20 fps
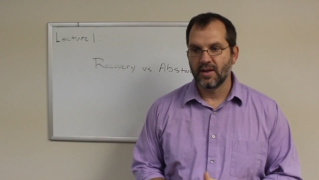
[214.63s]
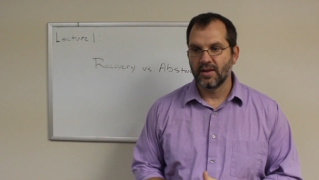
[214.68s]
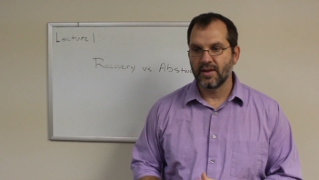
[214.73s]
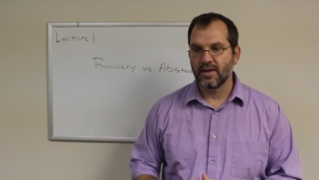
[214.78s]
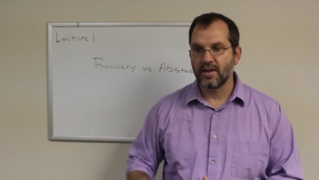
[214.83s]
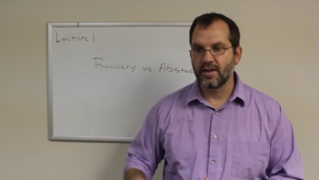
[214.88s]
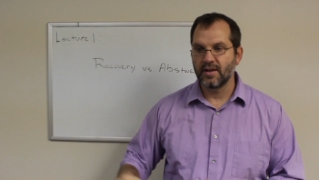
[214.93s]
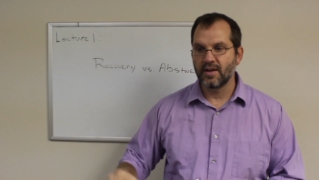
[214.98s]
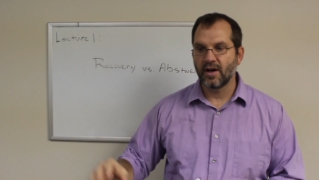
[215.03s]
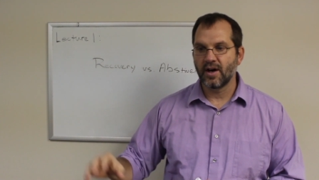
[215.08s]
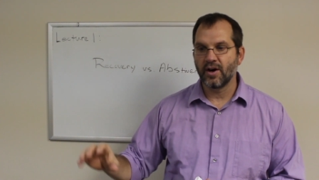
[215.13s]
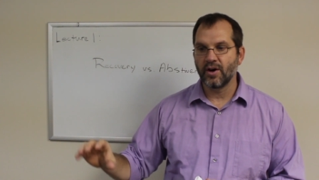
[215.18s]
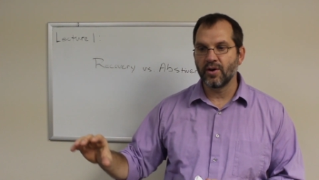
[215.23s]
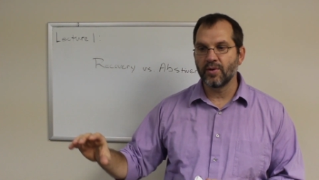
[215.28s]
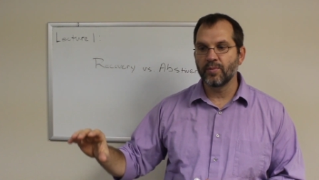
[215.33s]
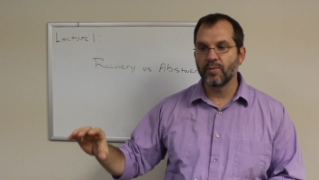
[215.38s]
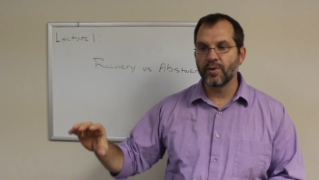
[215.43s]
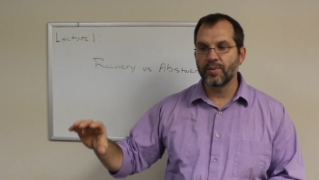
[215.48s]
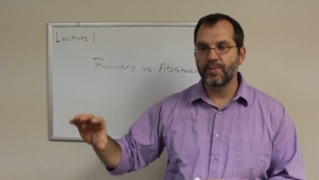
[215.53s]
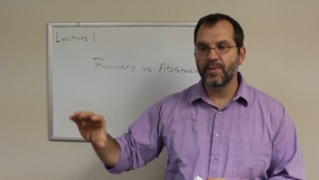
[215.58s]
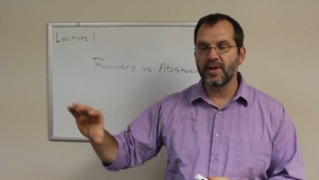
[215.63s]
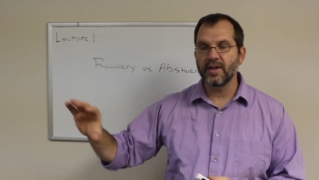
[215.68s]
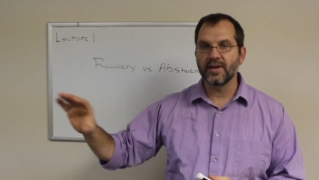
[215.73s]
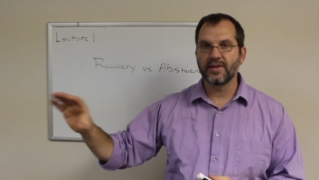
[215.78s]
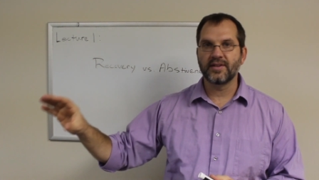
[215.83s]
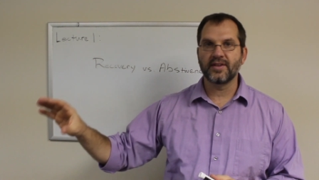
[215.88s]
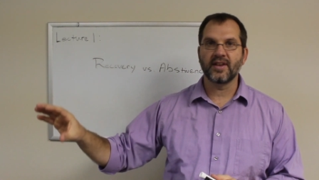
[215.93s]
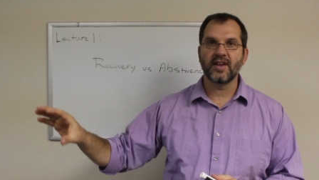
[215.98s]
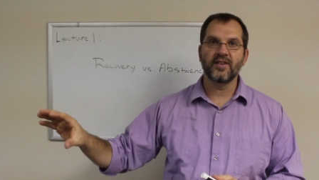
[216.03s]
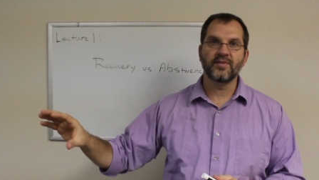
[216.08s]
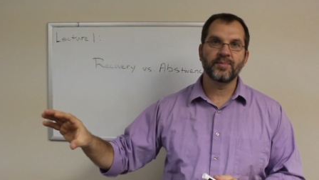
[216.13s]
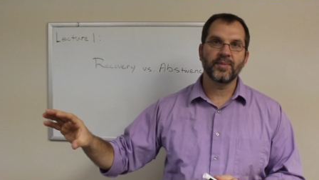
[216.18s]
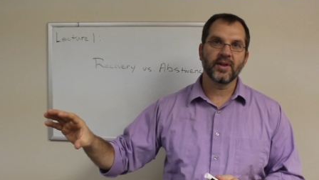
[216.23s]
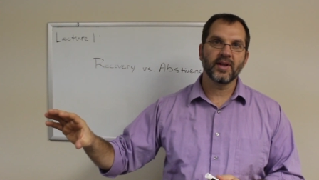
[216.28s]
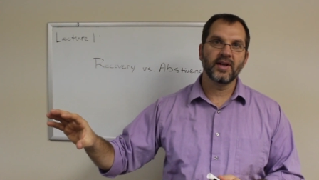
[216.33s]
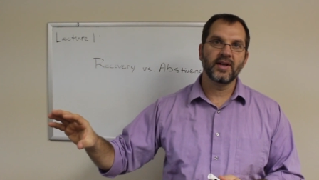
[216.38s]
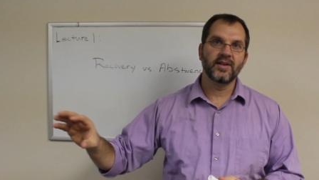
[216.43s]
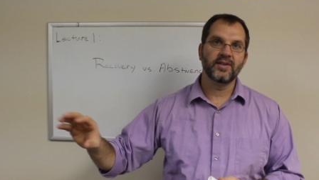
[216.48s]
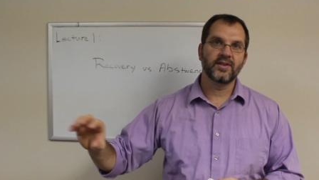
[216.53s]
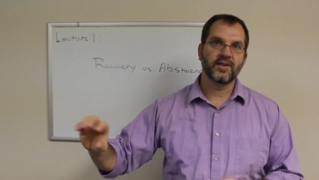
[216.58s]
then home would be a safe
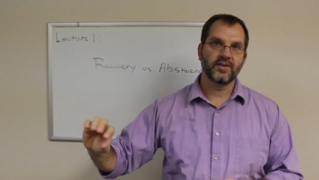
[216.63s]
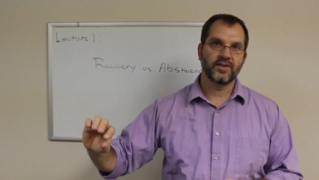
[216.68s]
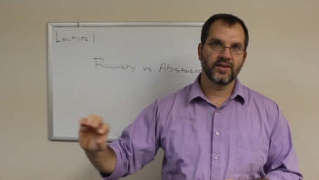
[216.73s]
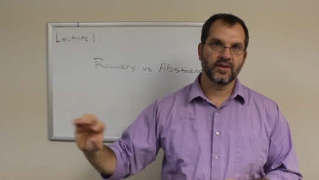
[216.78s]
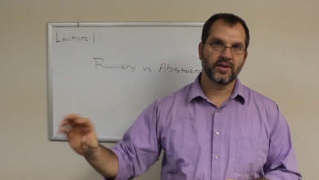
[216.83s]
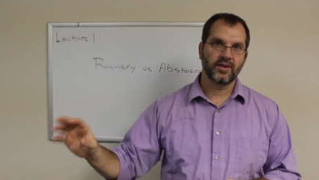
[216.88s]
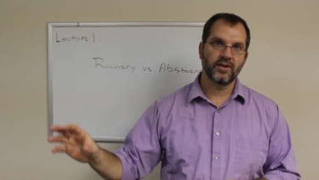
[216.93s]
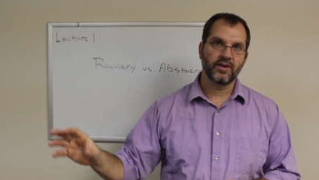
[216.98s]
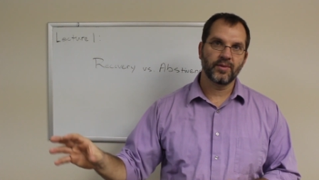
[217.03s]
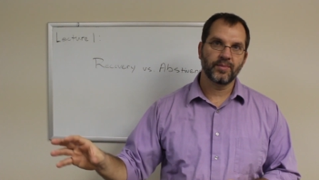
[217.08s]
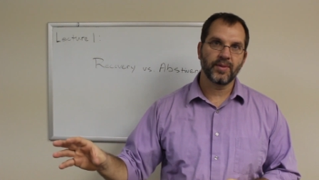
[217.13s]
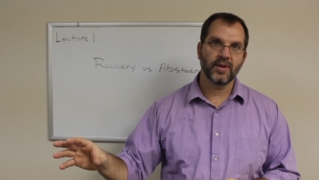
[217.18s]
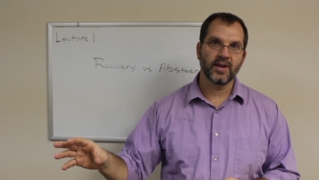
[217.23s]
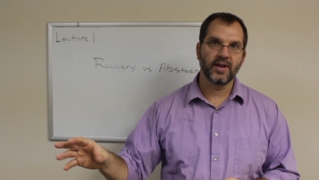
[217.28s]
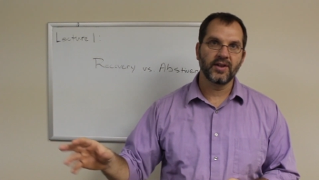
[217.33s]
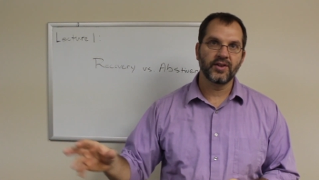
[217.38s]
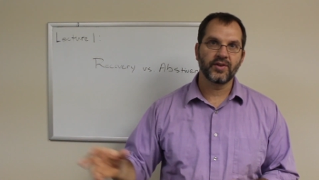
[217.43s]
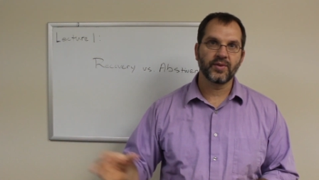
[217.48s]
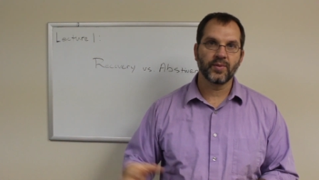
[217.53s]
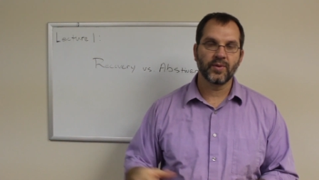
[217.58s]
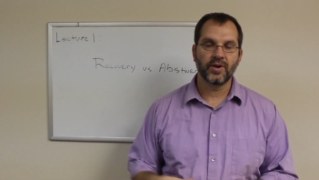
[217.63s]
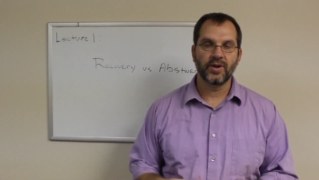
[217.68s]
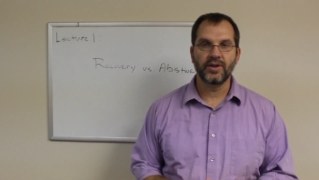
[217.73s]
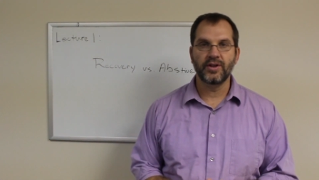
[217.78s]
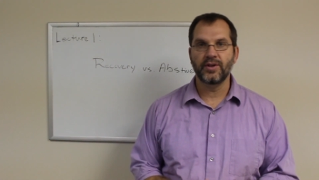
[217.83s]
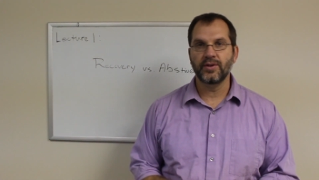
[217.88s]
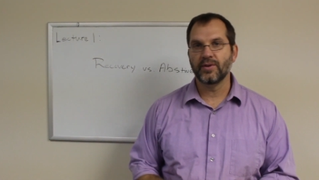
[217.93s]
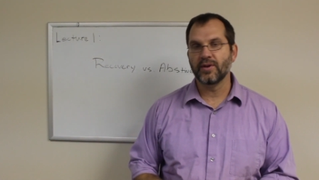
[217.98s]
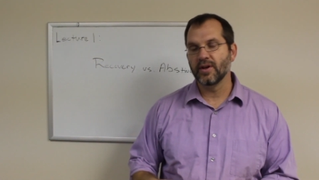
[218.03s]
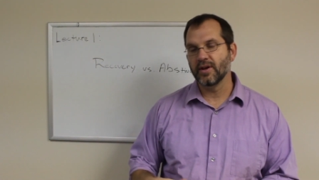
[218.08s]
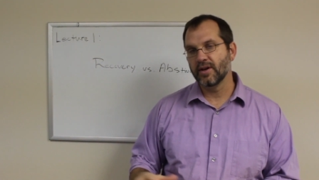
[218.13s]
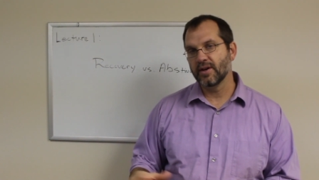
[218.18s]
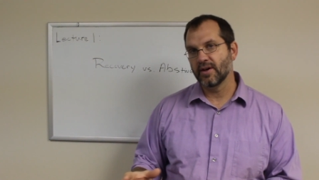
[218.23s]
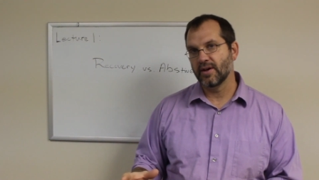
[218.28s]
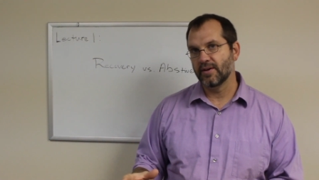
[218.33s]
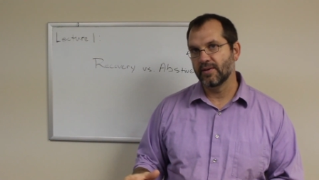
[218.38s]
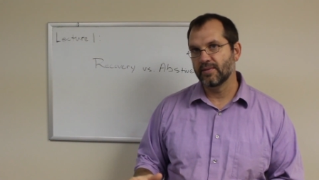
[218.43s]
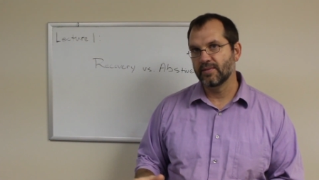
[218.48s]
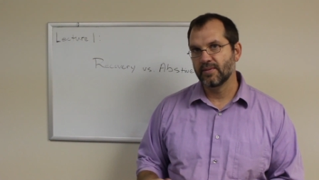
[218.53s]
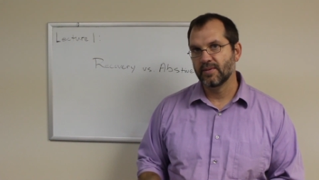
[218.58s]
place, a secure place where you can
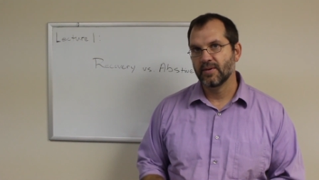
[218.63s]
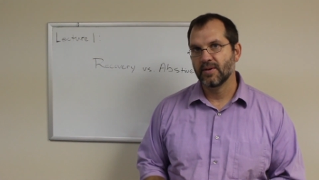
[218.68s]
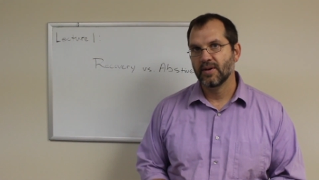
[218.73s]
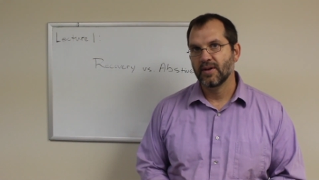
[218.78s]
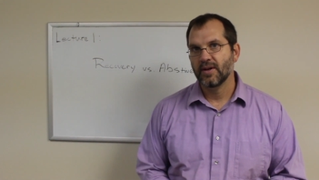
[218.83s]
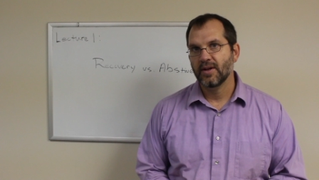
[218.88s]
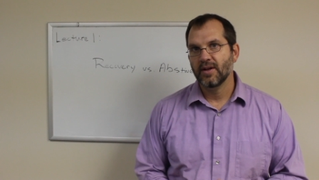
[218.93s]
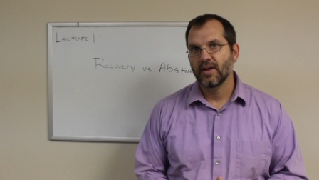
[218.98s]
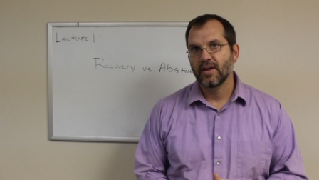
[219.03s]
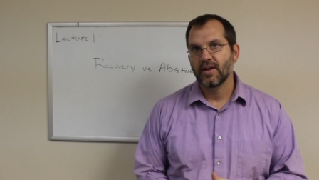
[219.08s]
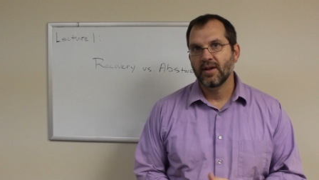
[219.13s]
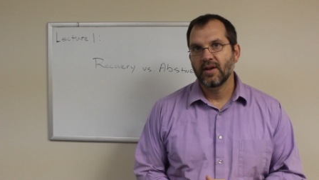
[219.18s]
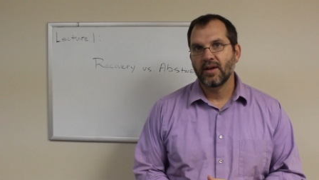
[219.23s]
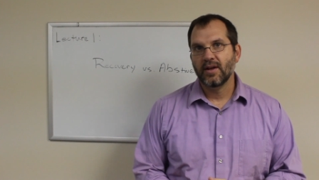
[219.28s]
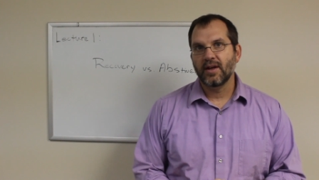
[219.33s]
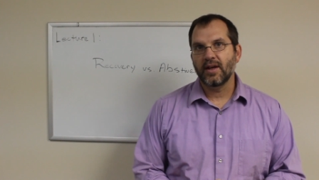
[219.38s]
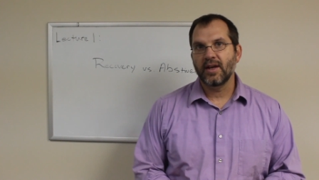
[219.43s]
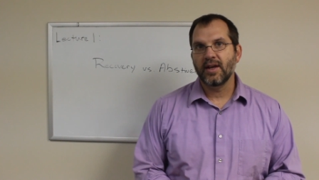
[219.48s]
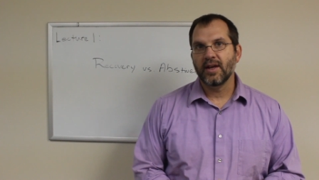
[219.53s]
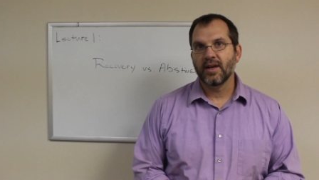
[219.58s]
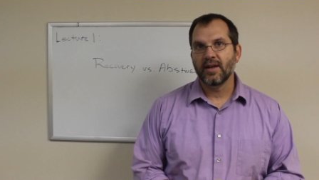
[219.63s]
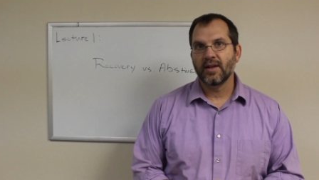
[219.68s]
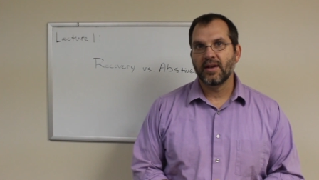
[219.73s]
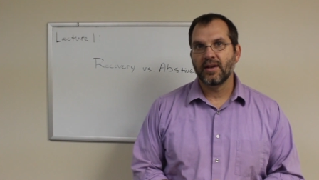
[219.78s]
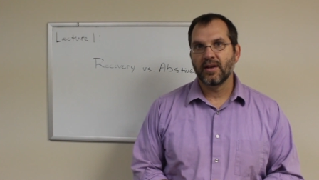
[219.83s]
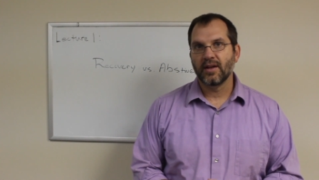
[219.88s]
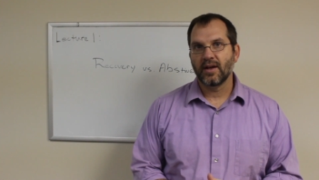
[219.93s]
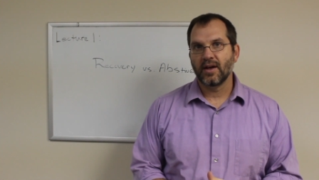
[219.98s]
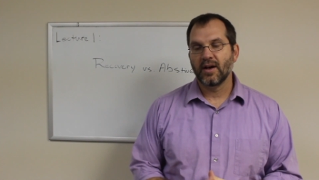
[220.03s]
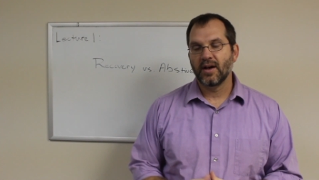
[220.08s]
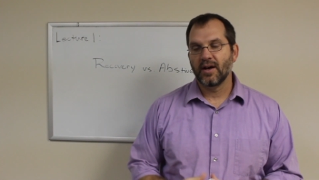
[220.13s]
go, and